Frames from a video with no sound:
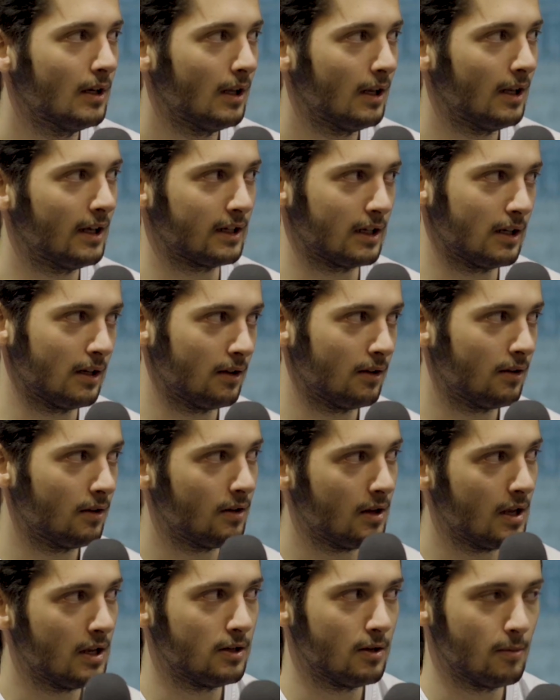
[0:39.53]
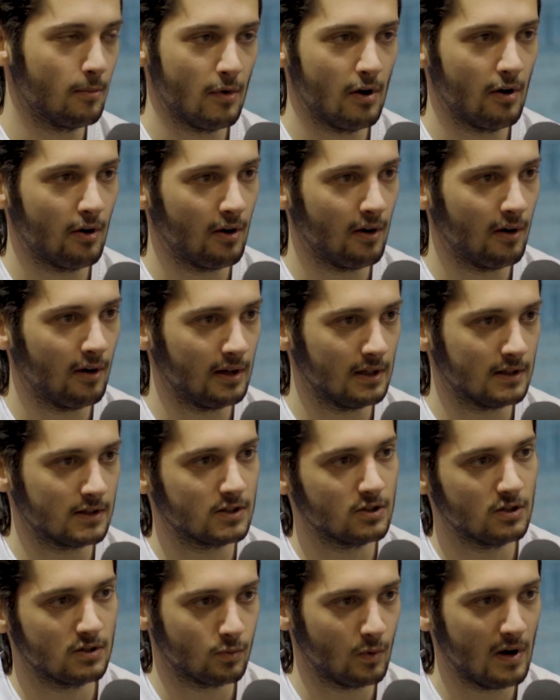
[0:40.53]
Like in the mirror, it's
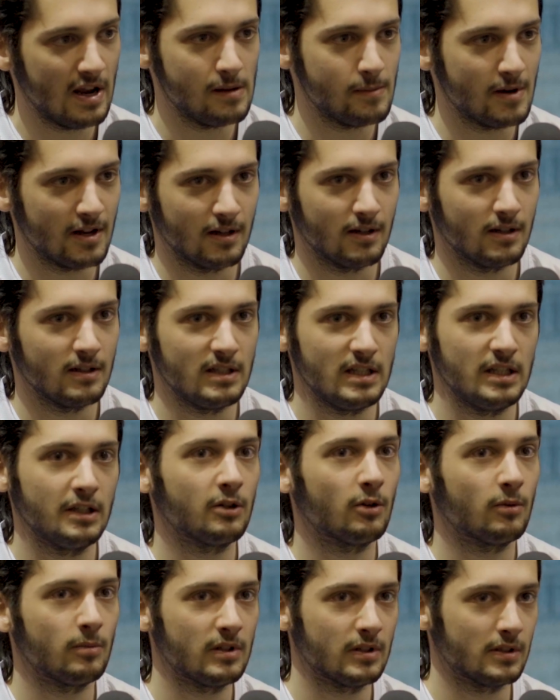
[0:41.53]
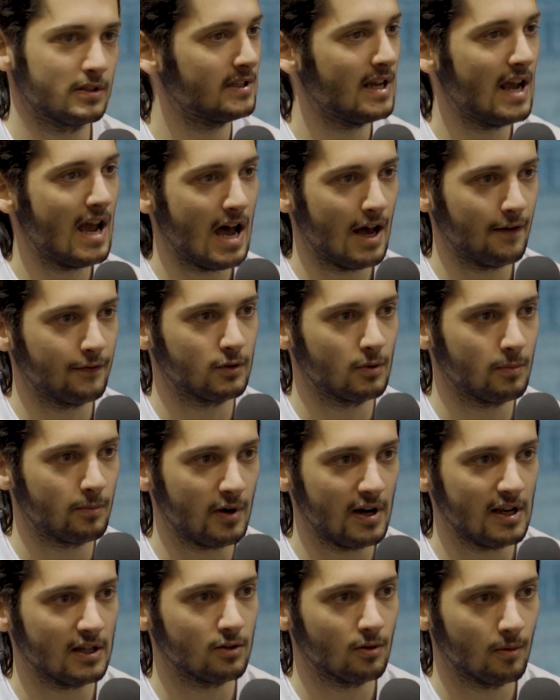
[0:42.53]
just way better than Decode because they have to
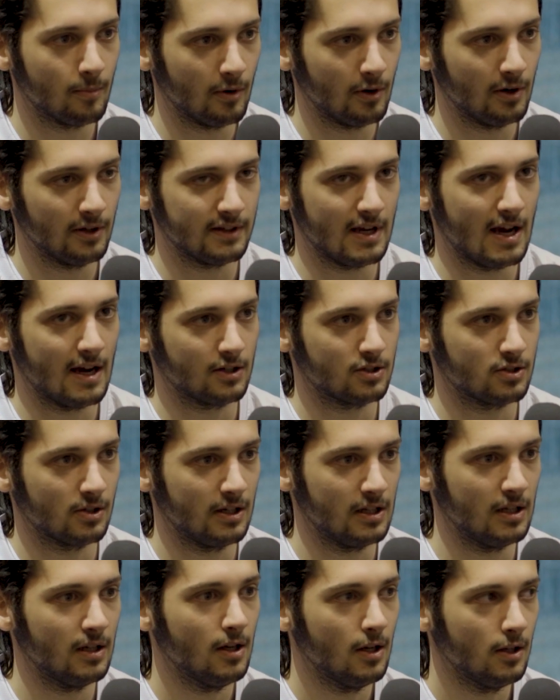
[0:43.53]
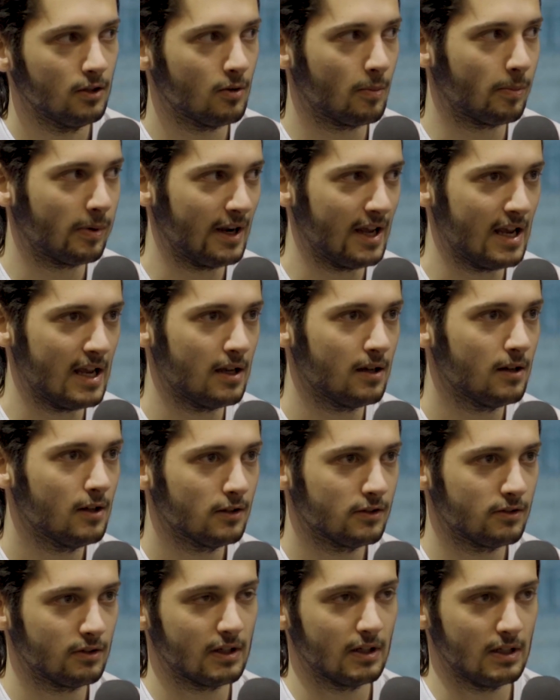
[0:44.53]
break your board actually to play,
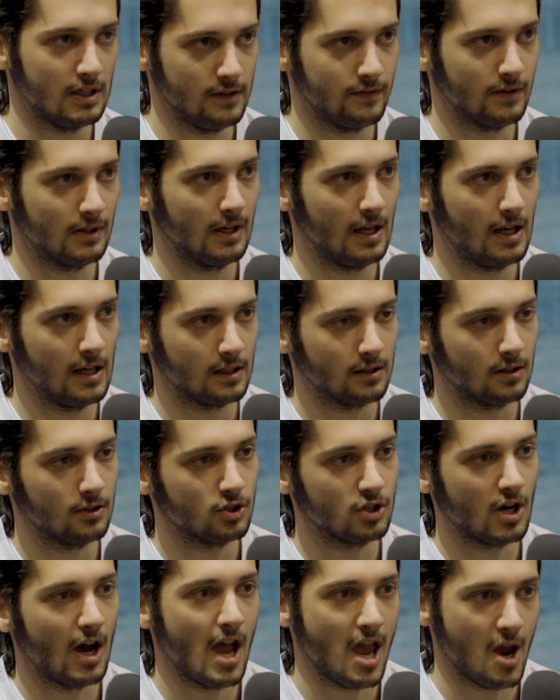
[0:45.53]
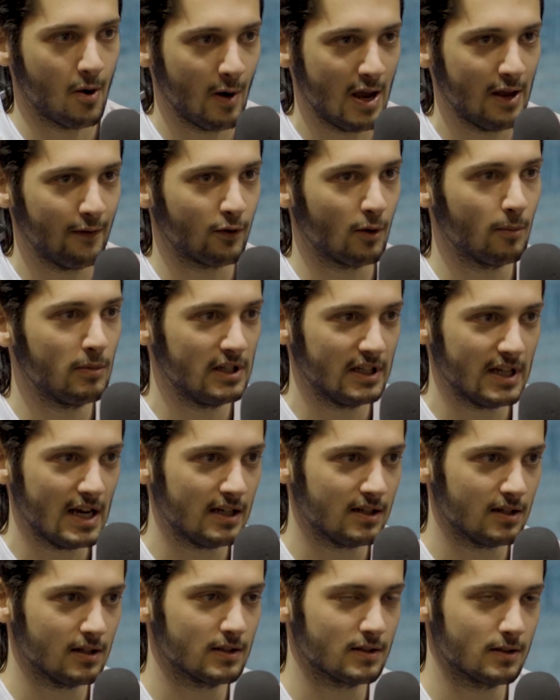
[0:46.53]
so you can even like shy away from
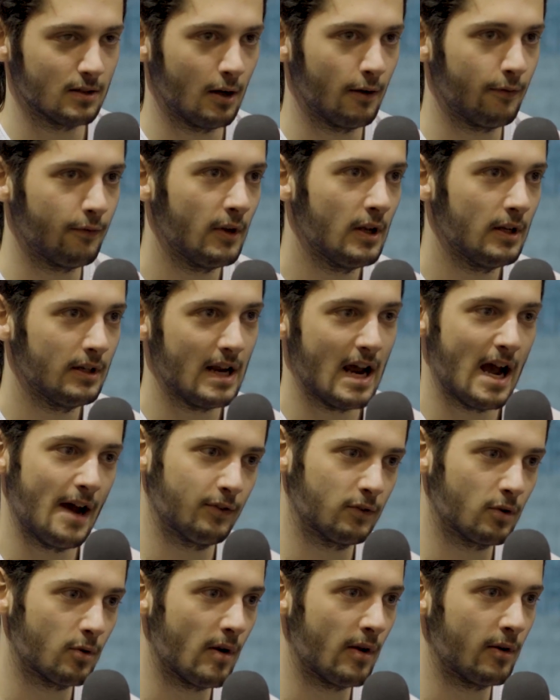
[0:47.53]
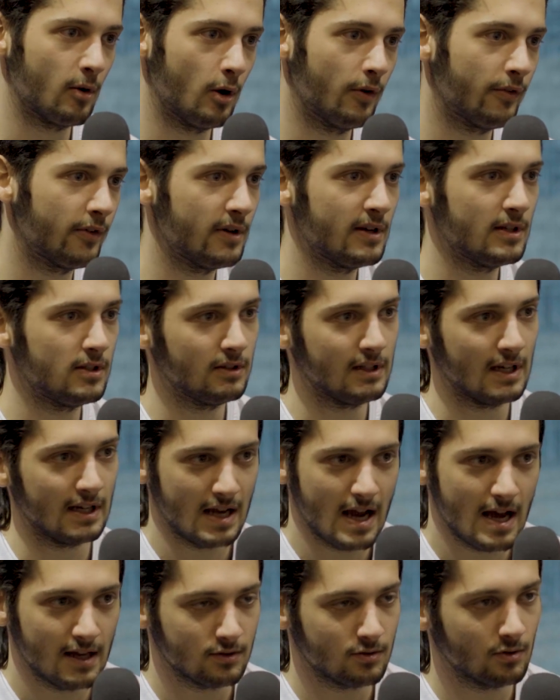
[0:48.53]
negating stuff. They have to run over it. You get
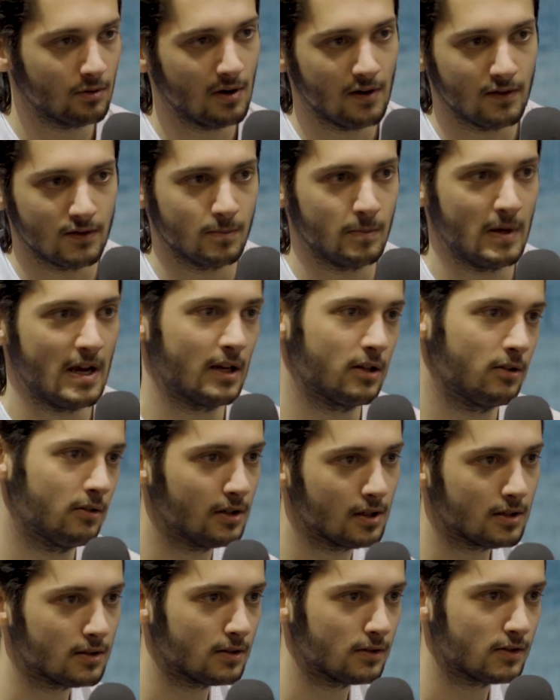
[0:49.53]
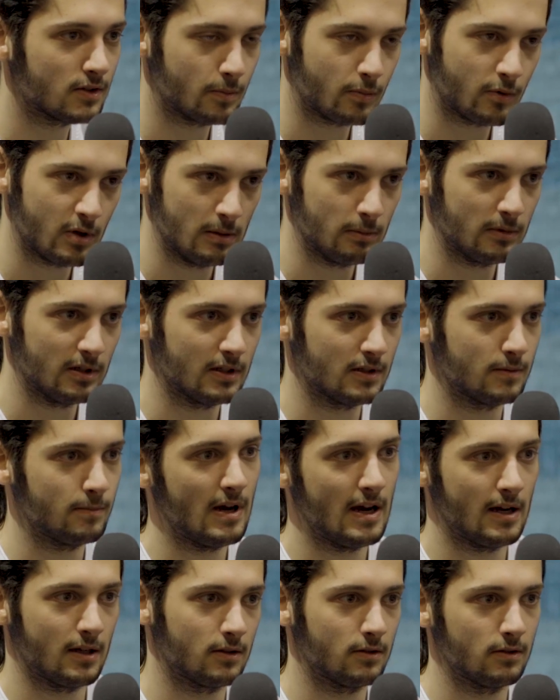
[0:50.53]
Astrographs back, you get Supreme Kings
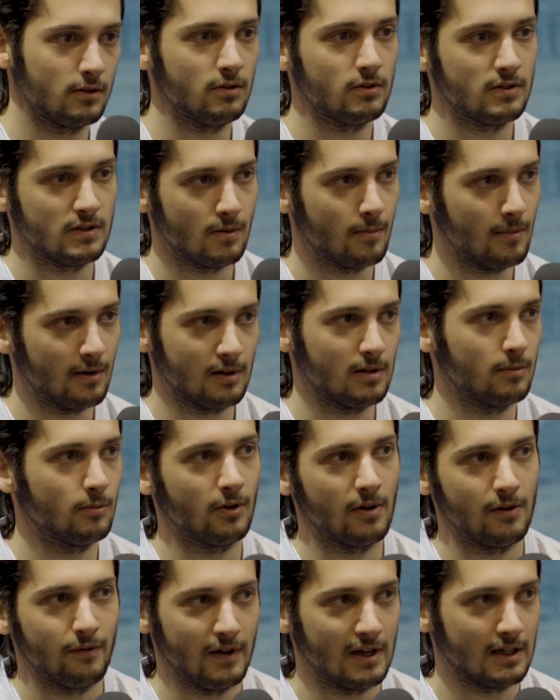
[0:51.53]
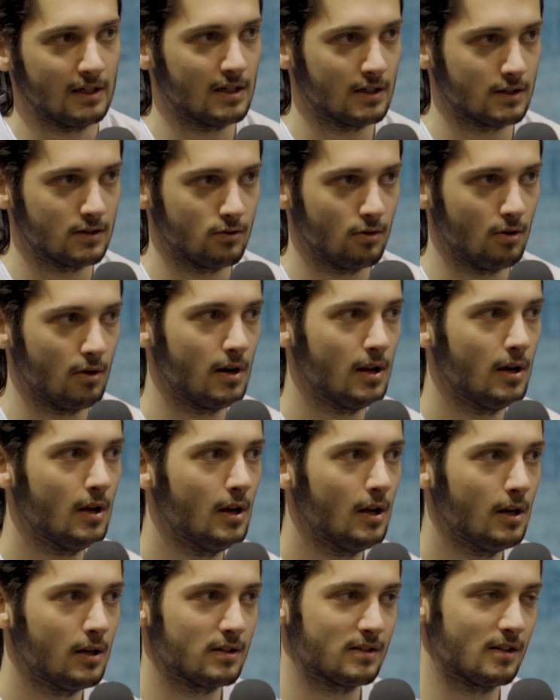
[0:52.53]
back to use the monkey board effect next turn.
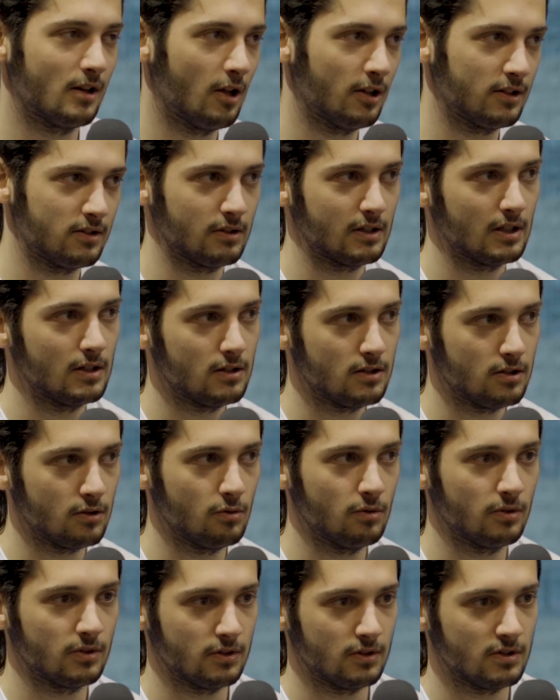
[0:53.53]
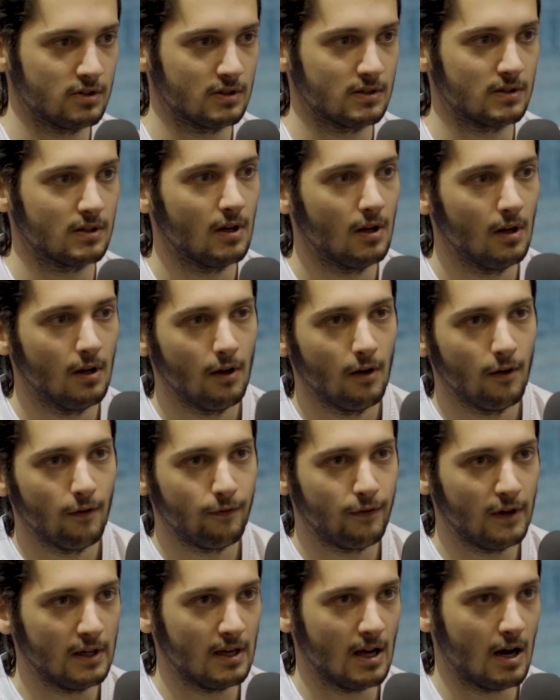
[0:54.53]
There's a lot you can do to just
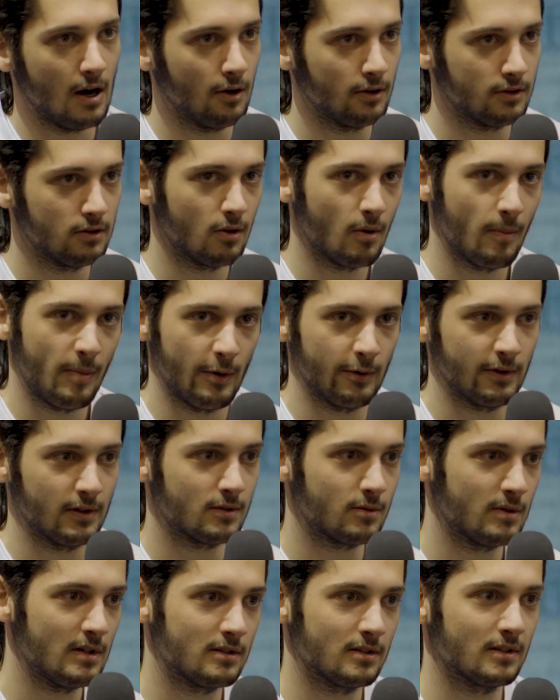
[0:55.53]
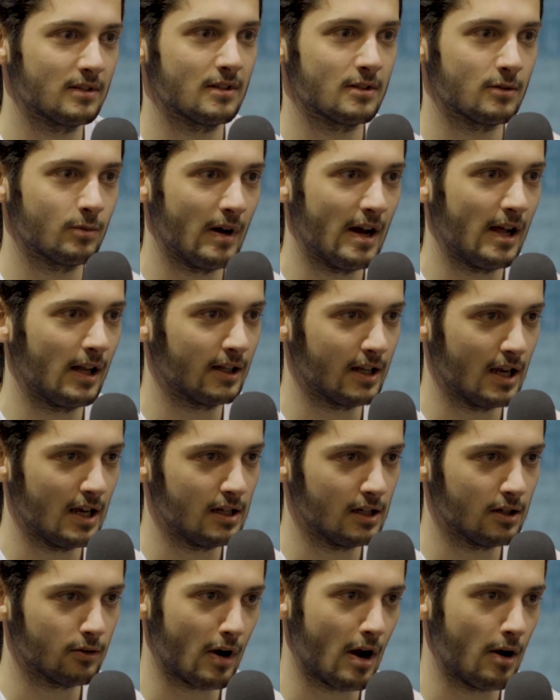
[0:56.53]
thin out your opponent's resources while
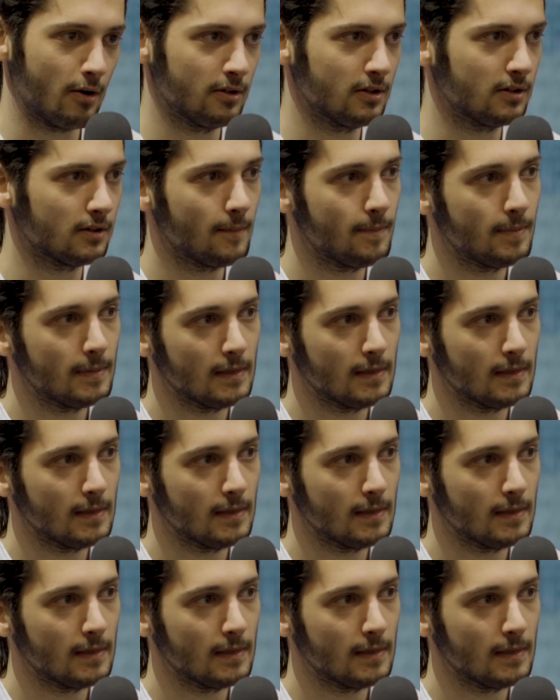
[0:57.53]
gaining ground.